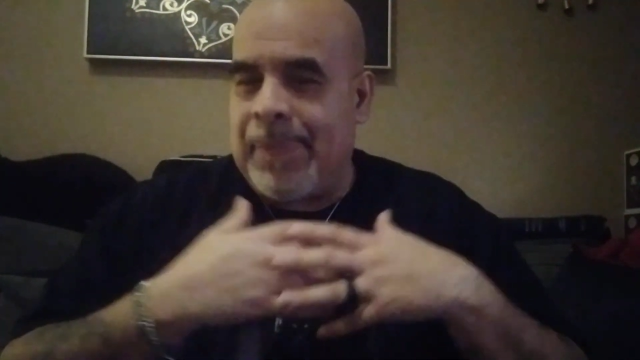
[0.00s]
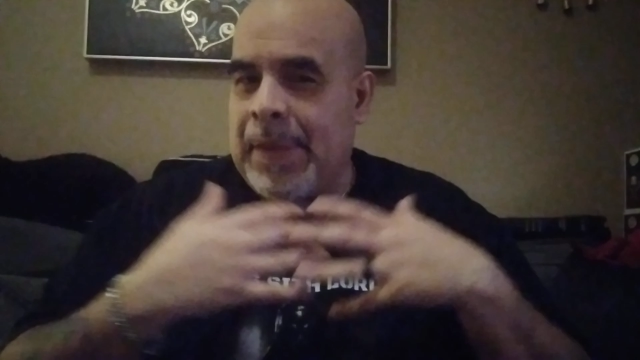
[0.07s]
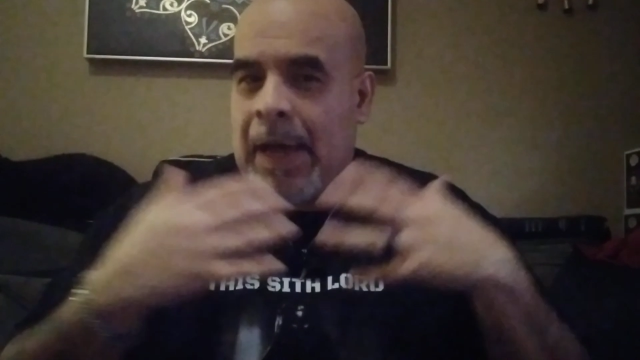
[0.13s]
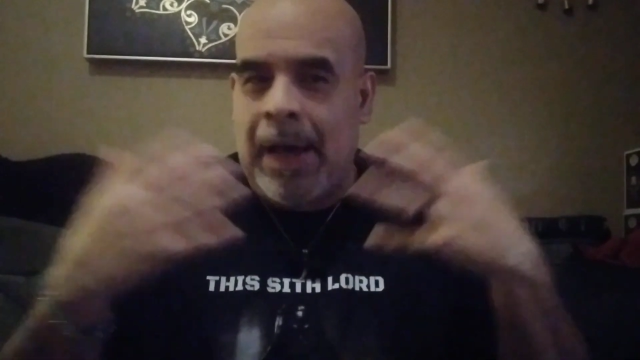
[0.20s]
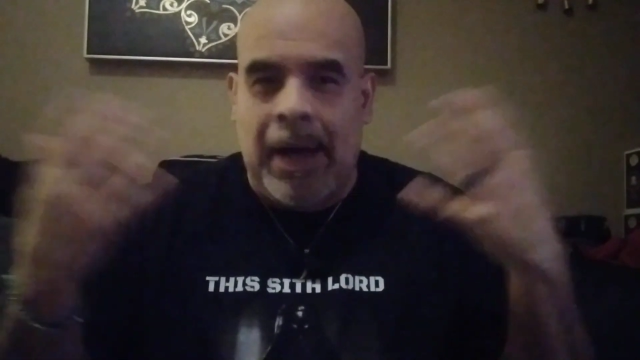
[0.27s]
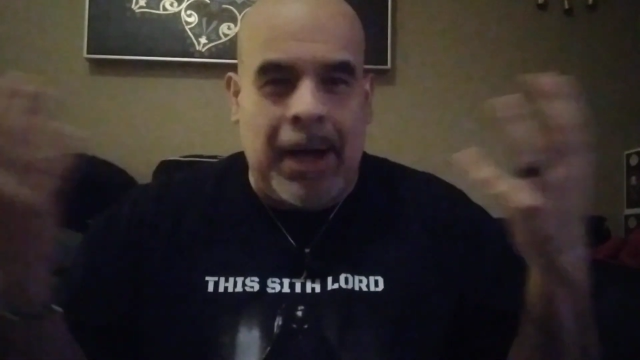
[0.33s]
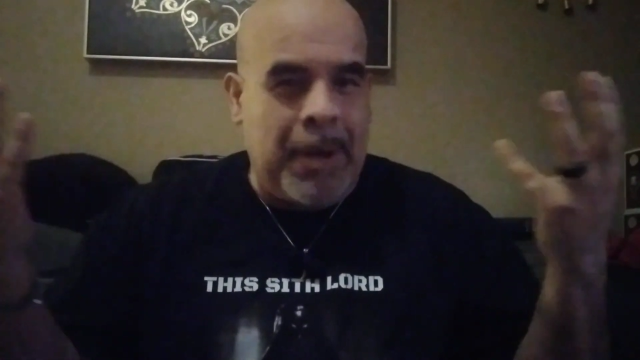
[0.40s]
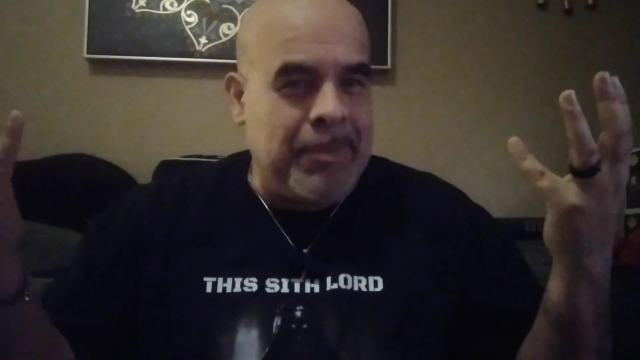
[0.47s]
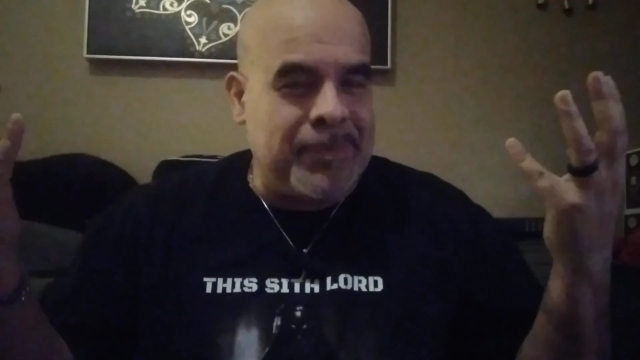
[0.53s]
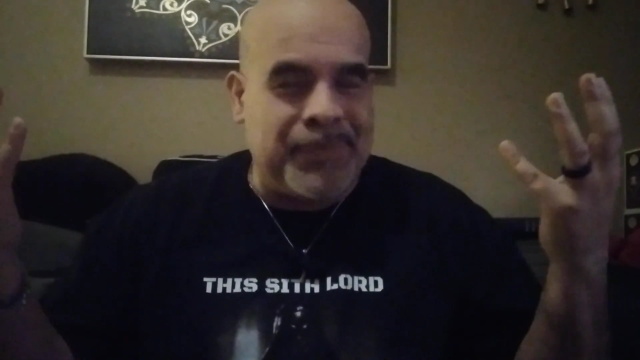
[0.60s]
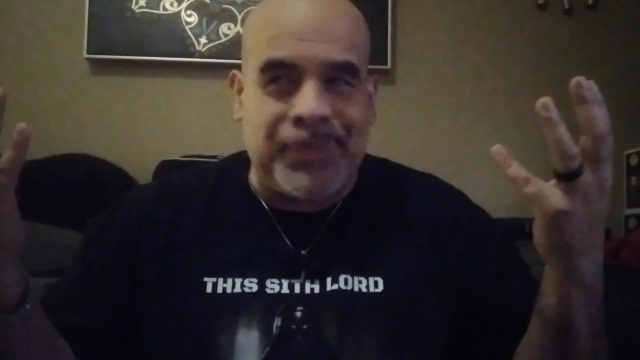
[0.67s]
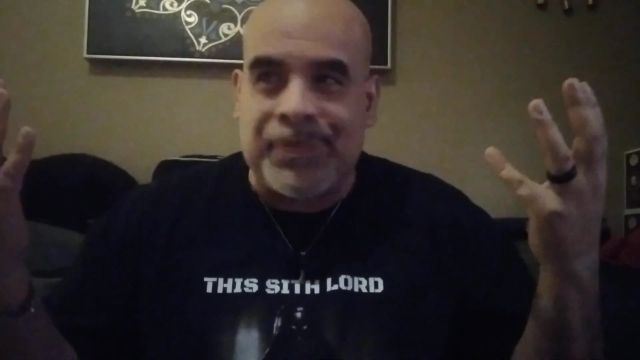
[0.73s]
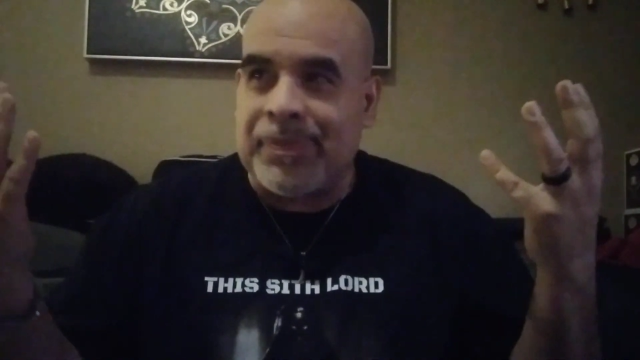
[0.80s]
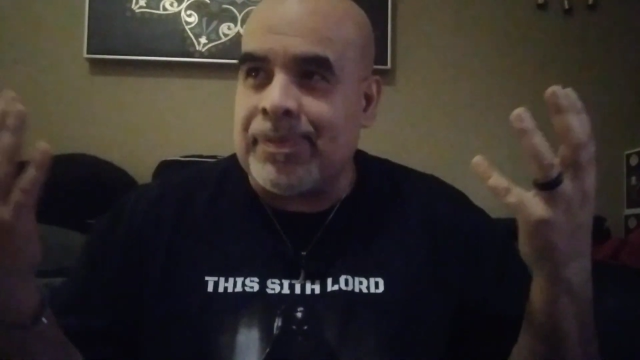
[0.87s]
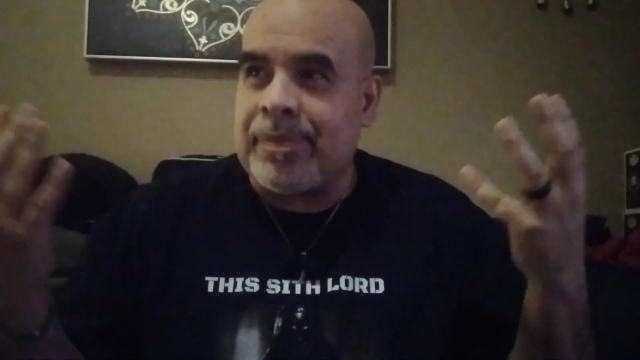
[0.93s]
um,
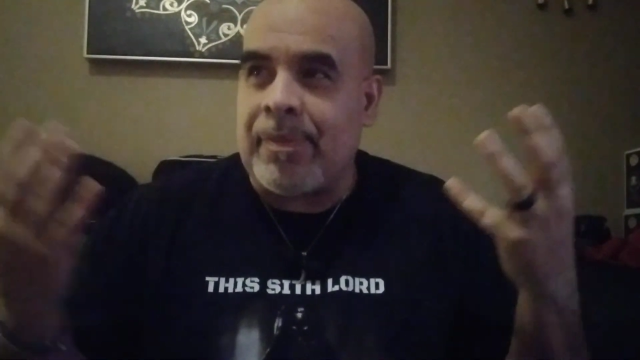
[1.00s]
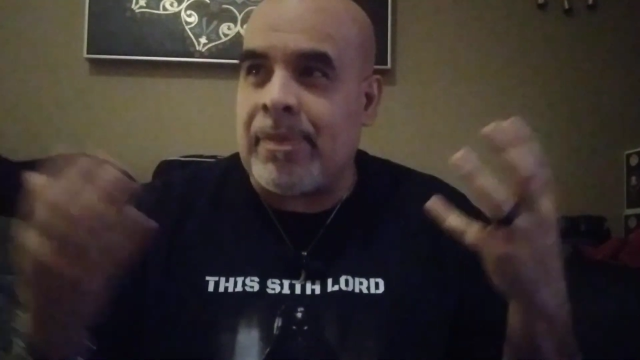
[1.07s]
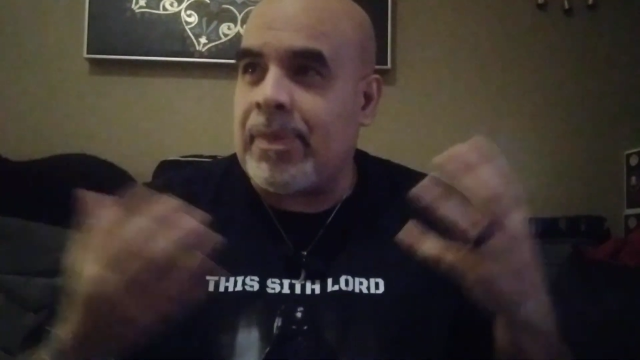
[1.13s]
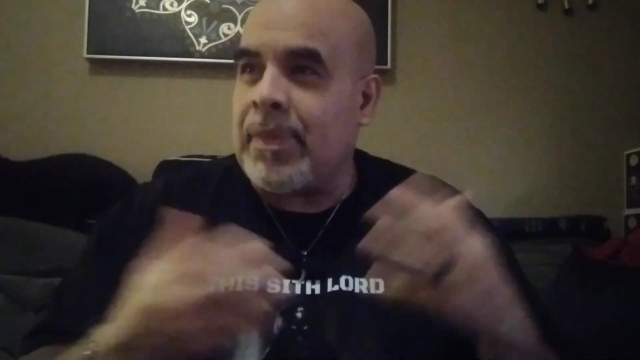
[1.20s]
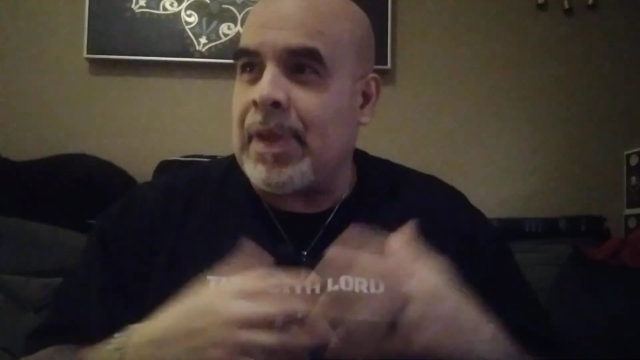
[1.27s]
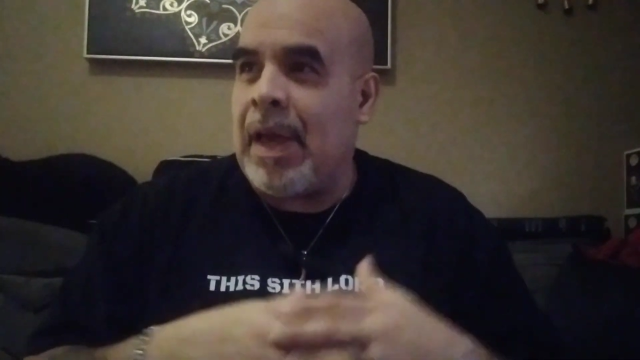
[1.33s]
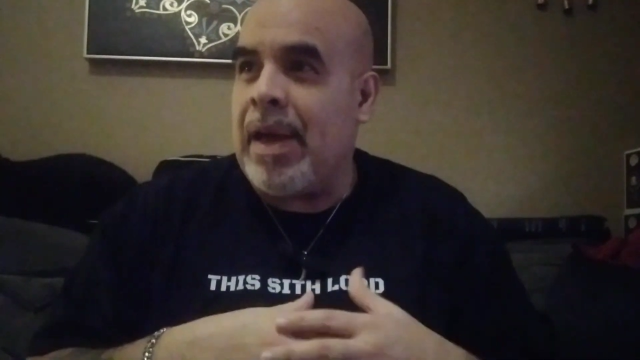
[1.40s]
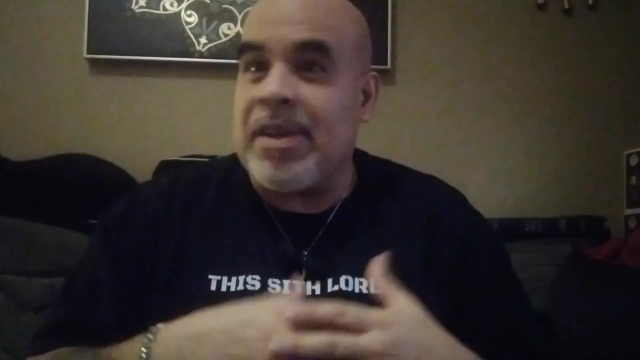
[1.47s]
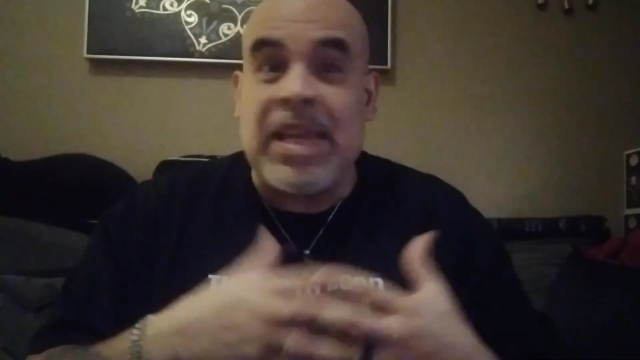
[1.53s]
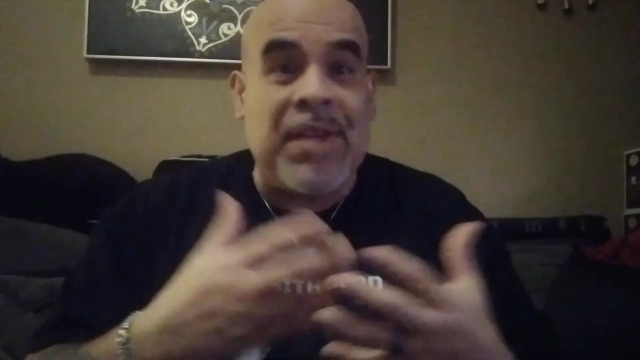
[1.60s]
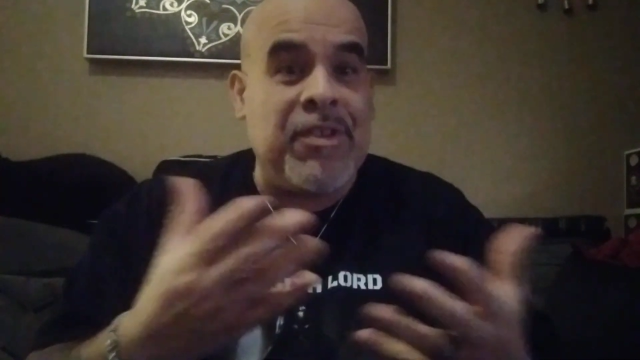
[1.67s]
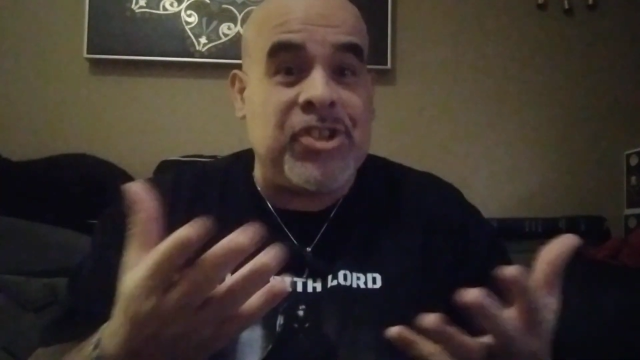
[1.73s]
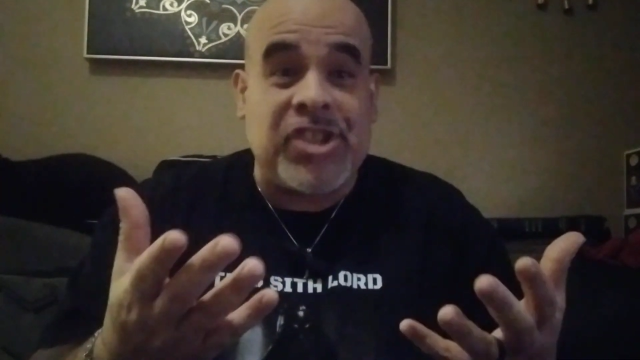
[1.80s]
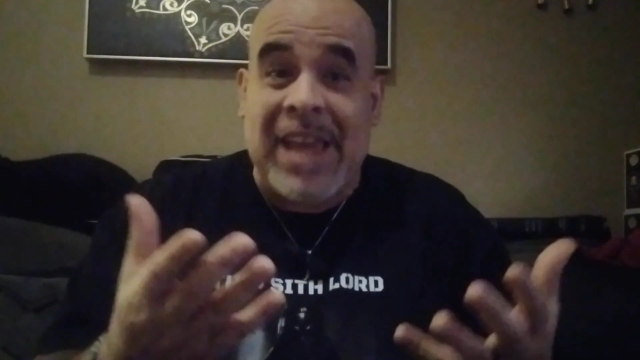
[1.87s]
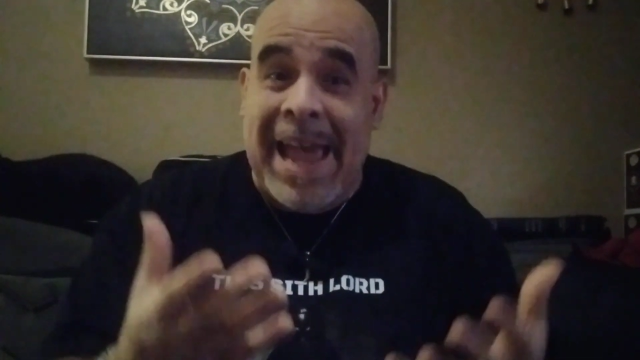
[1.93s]

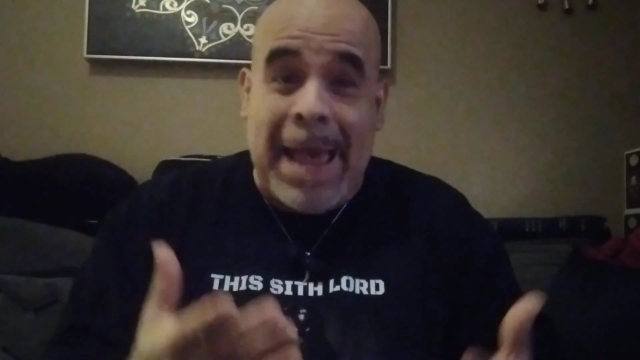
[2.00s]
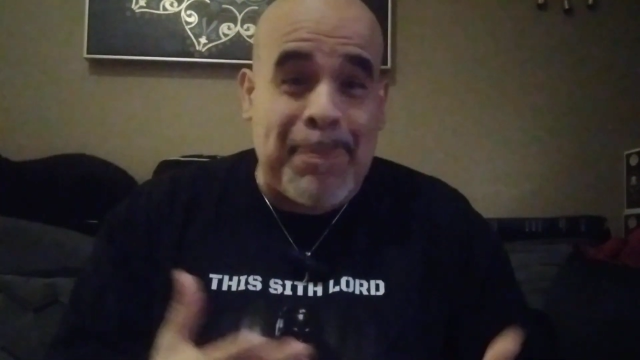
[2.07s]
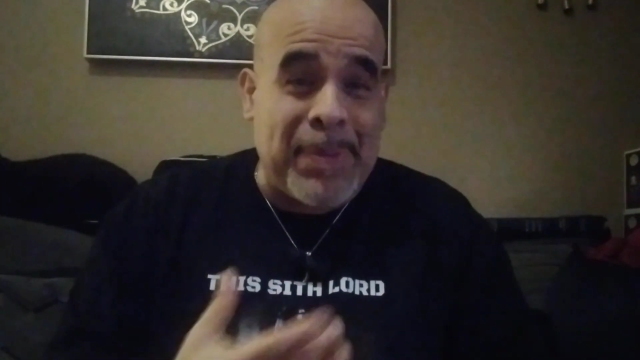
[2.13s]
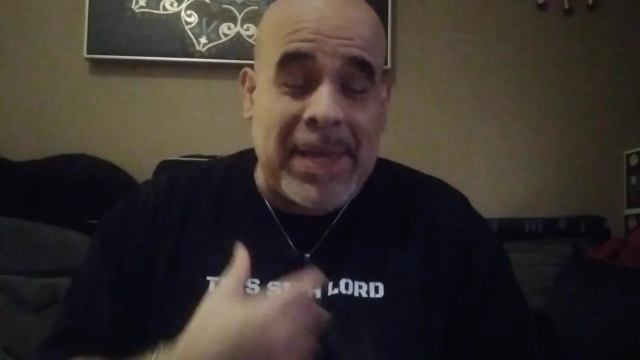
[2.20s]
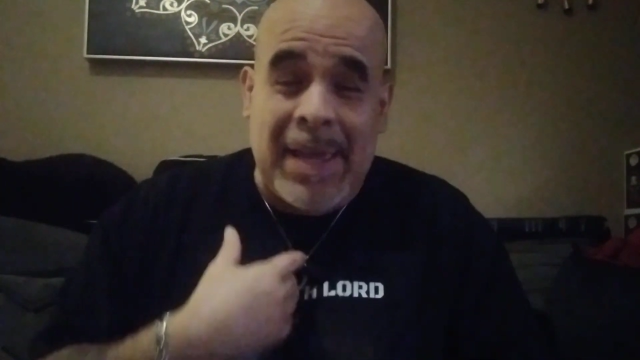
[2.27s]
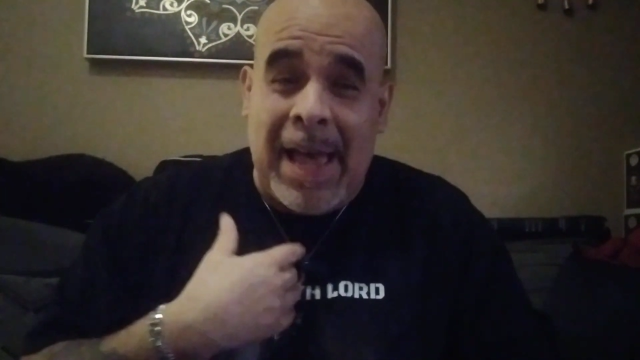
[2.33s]
even Chappie.